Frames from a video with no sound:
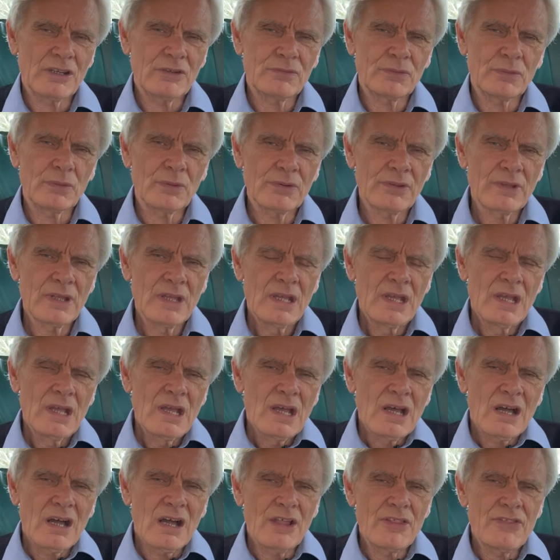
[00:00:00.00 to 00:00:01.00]
forth,
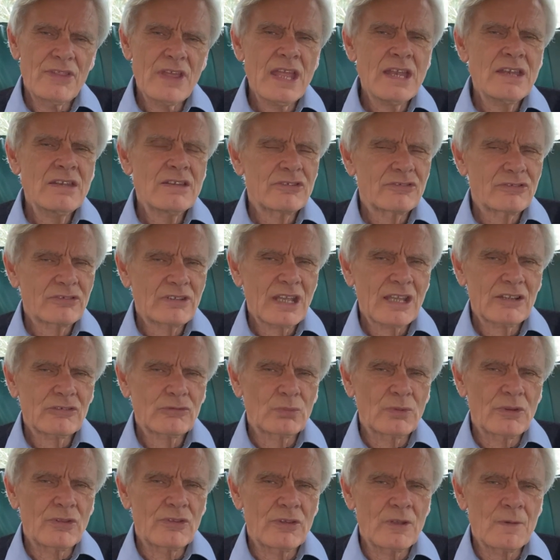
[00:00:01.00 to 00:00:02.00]
I then
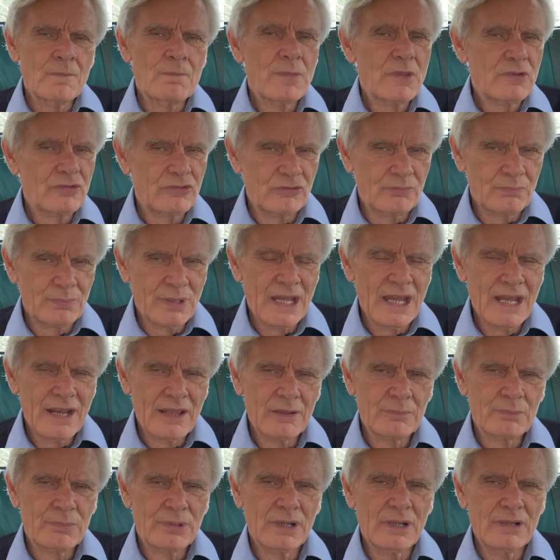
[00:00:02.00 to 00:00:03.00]
discuss with them, this is part of
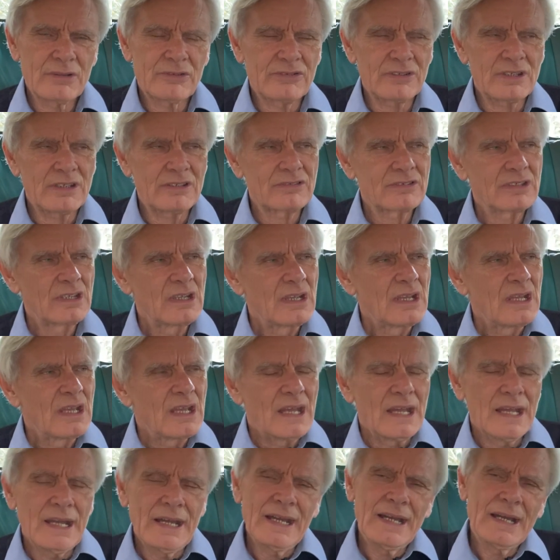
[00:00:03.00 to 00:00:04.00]
the process,
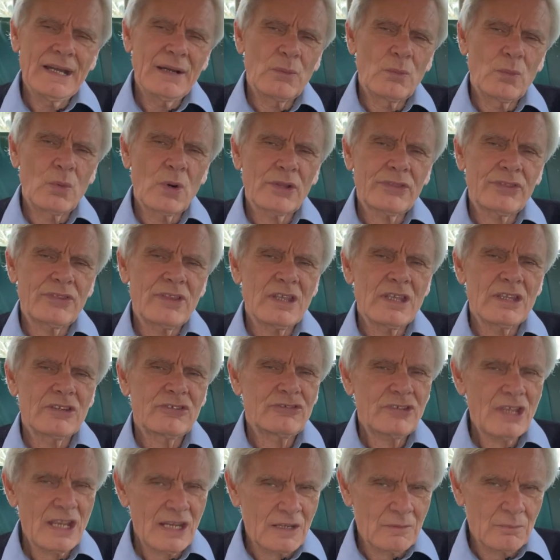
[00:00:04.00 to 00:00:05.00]
what their
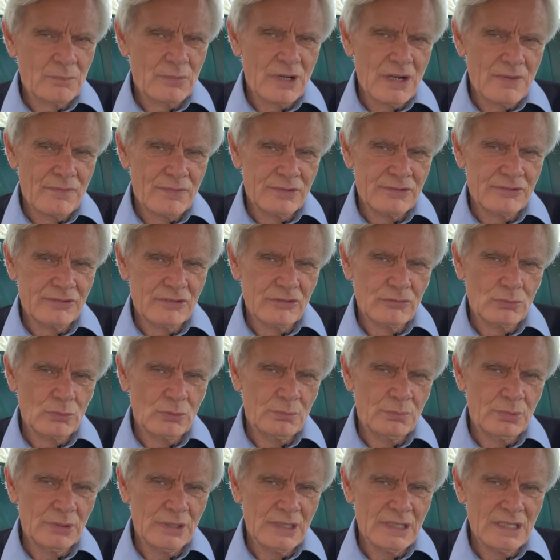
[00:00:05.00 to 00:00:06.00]
second preferences
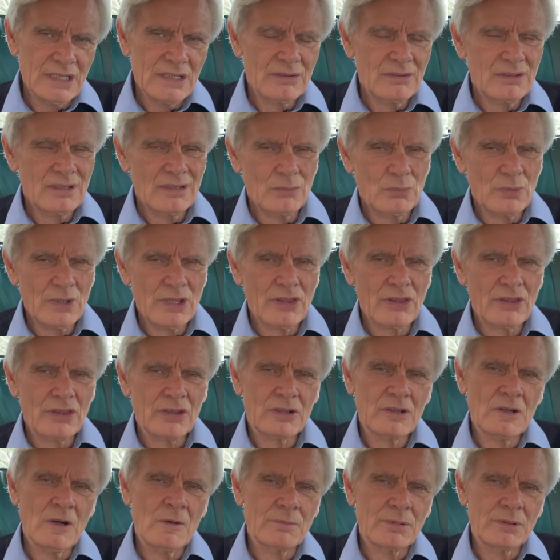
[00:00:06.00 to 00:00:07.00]
would be, whether the
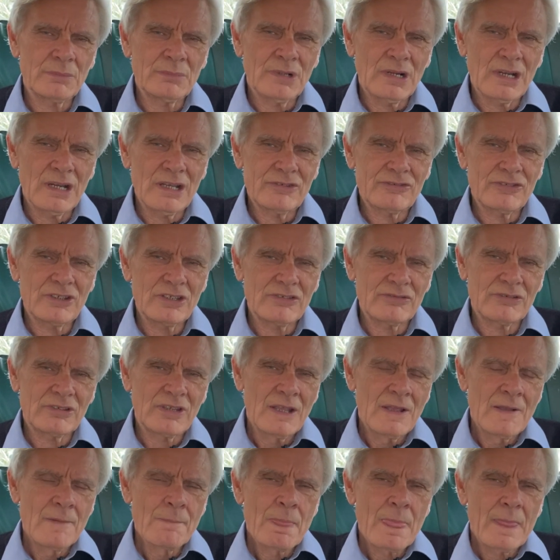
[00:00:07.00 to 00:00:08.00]
compromise is
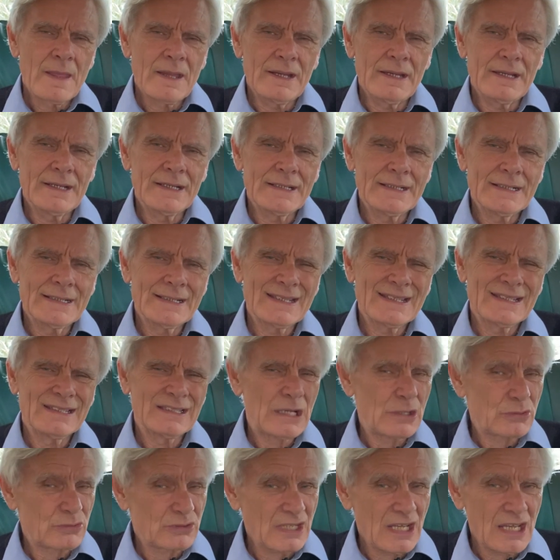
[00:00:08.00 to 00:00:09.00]

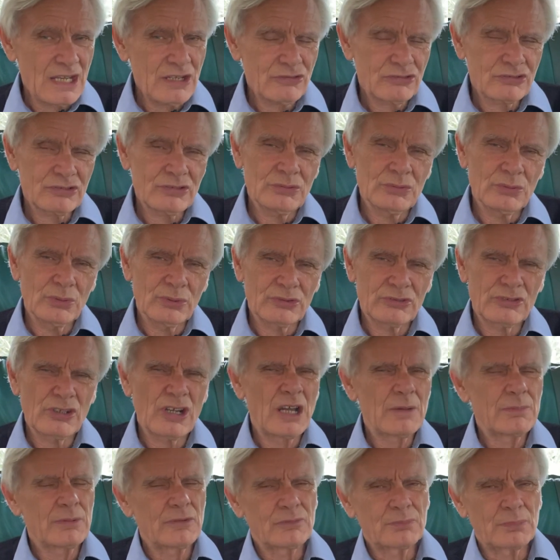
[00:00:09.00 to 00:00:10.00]
location or
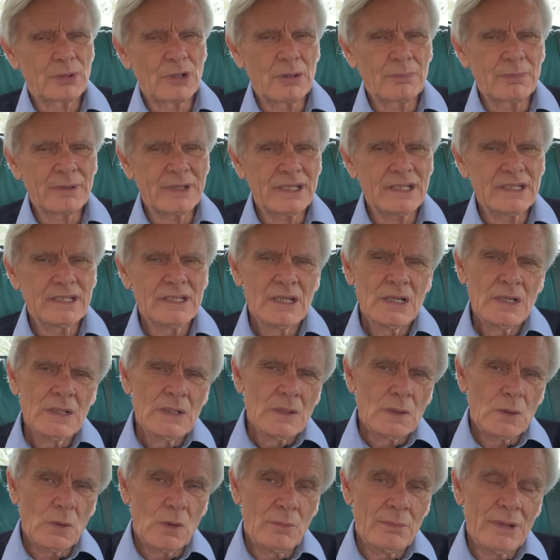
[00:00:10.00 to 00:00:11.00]
type of property,
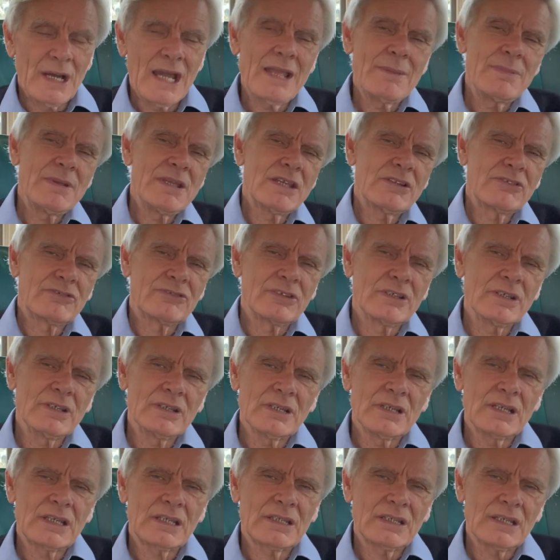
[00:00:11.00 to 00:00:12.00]
or maybe it's
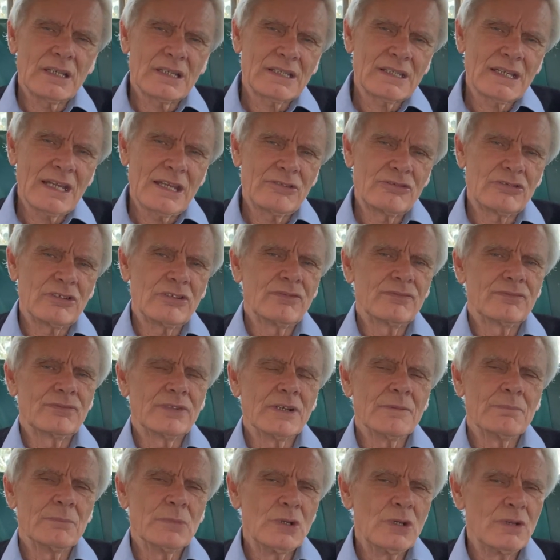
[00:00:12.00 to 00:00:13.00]
a case of
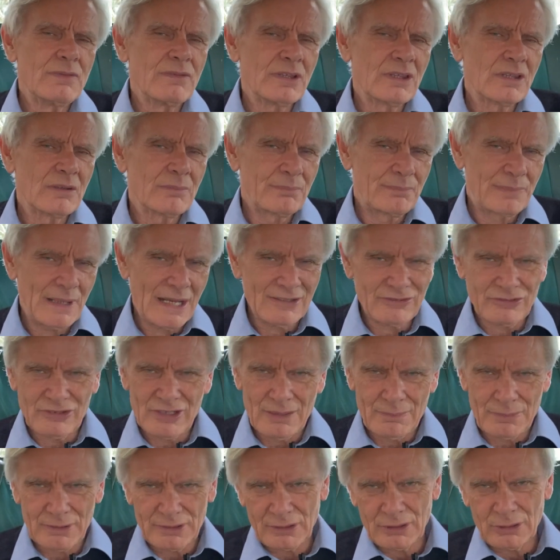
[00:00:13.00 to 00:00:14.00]
moving the budget
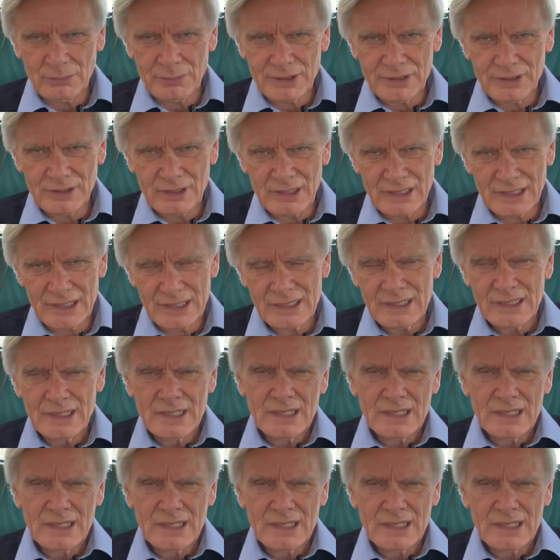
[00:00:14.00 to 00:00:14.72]
up a little bit higher